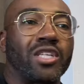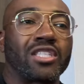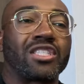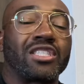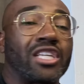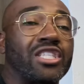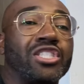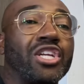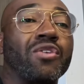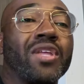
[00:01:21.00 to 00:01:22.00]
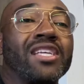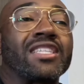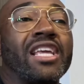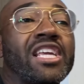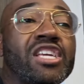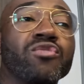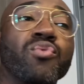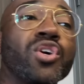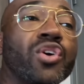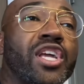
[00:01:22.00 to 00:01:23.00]
just generally it's easy,
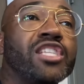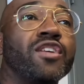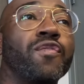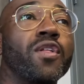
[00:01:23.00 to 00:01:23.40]
real easy